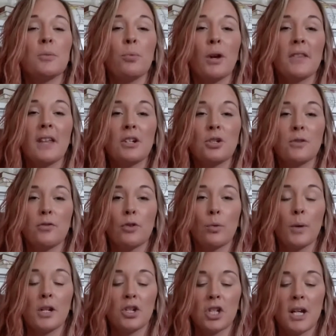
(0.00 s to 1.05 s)
bring that to
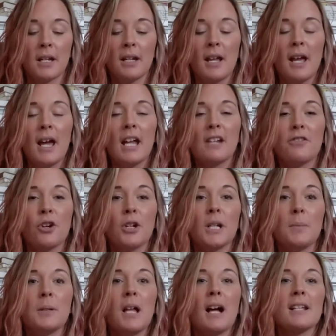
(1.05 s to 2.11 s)
fruition. And if there are any
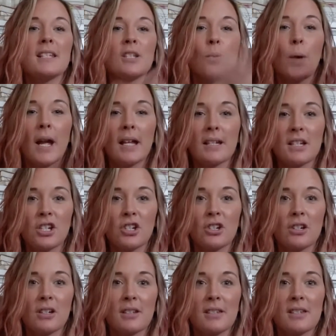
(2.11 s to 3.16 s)
blocks in the way
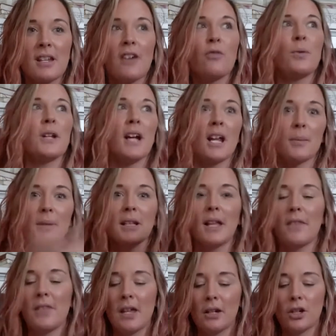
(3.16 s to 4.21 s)
and stuff, we got to be
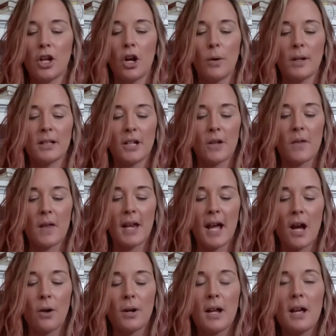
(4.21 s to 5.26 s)
letting that go and clearing that
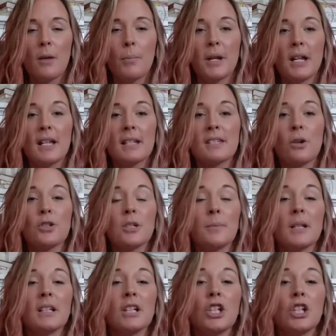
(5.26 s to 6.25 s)
out. But it's ultimately